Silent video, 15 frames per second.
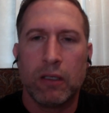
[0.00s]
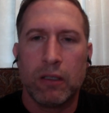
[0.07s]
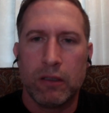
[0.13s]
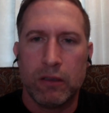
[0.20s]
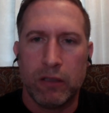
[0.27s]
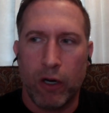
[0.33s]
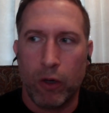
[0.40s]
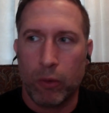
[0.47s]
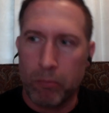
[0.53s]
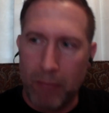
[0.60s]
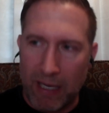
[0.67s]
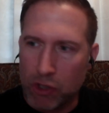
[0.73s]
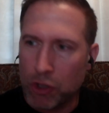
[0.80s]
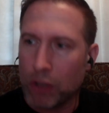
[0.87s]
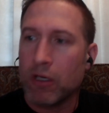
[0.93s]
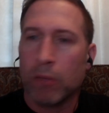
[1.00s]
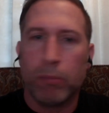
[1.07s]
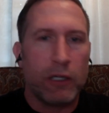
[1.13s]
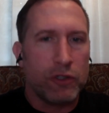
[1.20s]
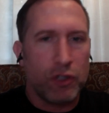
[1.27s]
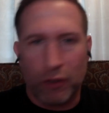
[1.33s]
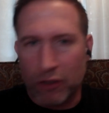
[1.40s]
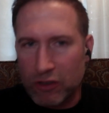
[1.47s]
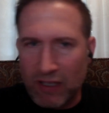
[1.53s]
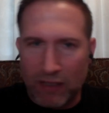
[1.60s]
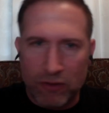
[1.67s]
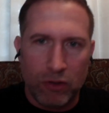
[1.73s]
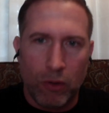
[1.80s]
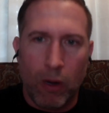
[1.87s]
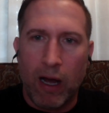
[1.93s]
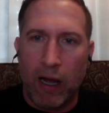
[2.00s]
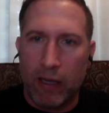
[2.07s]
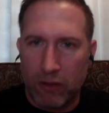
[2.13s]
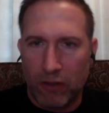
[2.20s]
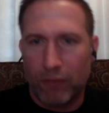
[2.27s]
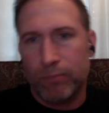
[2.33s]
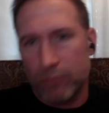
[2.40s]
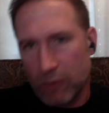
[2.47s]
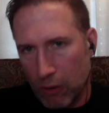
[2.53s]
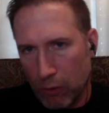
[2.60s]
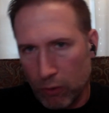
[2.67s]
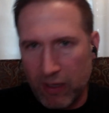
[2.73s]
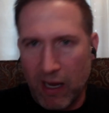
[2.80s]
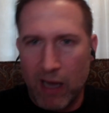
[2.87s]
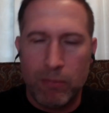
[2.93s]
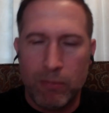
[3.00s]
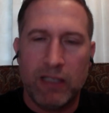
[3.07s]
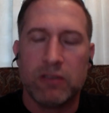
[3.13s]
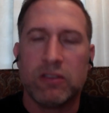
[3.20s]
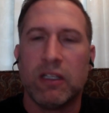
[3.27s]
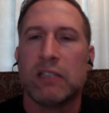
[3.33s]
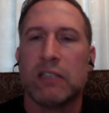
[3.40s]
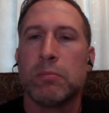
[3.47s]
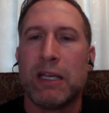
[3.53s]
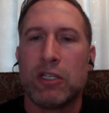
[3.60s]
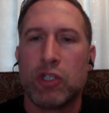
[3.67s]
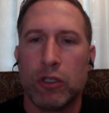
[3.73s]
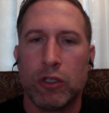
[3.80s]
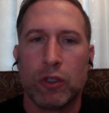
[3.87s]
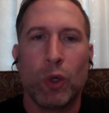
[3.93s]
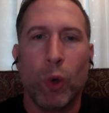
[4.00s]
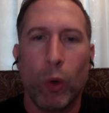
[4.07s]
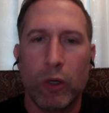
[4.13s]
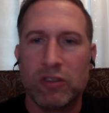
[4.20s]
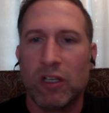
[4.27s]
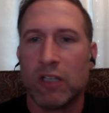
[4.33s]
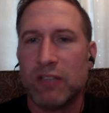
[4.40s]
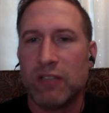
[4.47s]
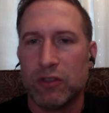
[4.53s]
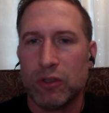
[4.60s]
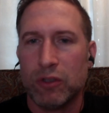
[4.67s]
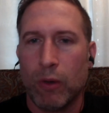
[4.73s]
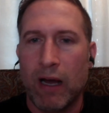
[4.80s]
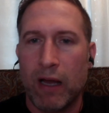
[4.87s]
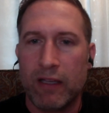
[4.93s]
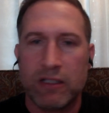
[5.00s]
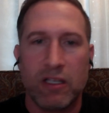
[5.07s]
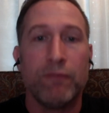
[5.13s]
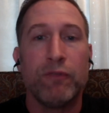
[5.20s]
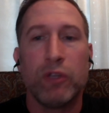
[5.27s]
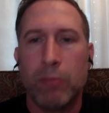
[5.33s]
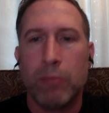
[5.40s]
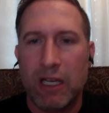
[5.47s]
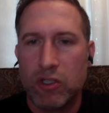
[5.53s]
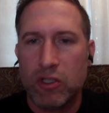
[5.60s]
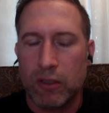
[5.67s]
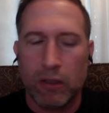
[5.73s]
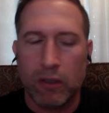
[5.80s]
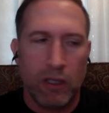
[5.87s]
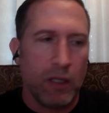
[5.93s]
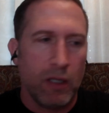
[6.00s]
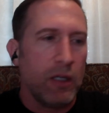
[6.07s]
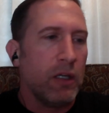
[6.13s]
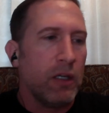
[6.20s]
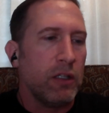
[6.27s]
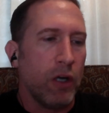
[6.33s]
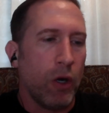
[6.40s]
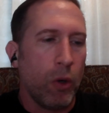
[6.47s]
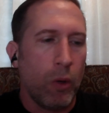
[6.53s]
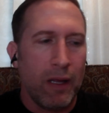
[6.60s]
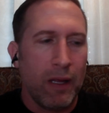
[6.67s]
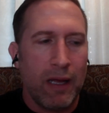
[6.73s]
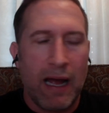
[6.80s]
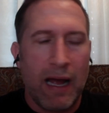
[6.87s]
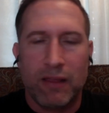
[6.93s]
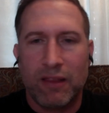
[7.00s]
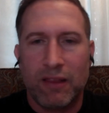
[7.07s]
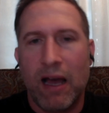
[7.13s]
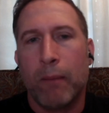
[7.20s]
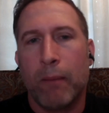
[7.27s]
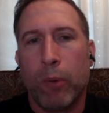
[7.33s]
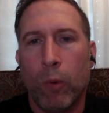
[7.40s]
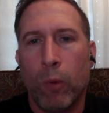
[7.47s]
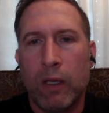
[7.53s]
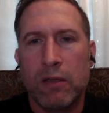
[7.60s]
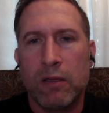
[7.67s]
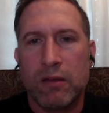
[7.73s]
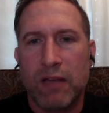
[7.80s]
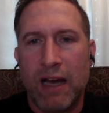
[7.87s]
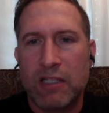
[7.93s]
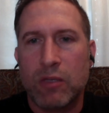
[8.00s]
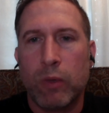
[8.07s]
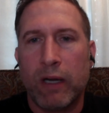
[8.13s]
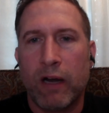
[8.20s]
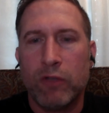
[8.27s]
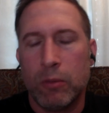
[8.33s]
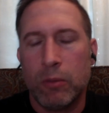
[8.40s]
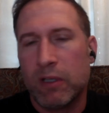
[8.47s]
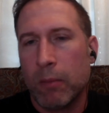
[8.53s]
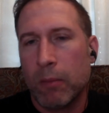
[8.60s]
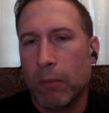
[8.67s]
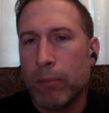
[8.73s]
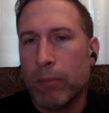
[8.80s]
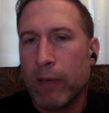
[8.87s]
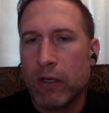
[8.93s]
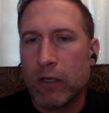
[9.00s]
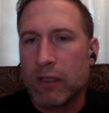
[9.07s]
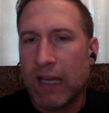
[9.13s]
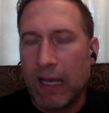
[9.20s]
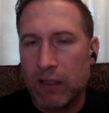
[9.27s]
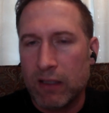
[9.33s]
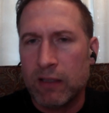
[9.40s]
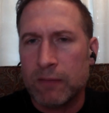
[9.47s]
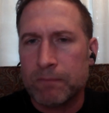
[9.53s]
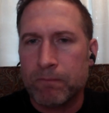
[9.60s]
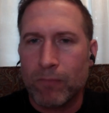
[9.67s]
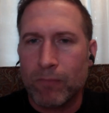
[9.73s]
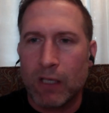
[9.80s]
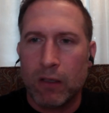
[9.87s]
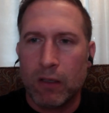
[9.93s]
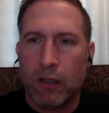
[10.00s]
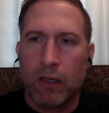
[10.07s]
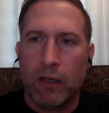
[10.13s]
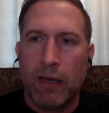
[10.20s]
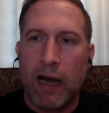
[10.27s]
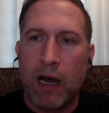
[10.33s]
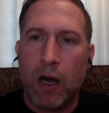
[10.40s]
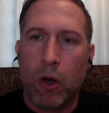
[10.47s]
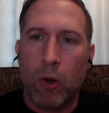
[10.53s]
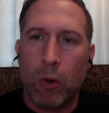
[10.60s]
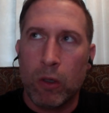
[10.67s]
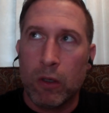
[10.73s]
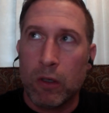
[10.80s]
you know, make sure your blood sugar is not too high, you know, the whole diabetes things. Make sure your cortisol is not too high. That's inflammation. You know, at that point, that's whenever you become a better candidate. Now,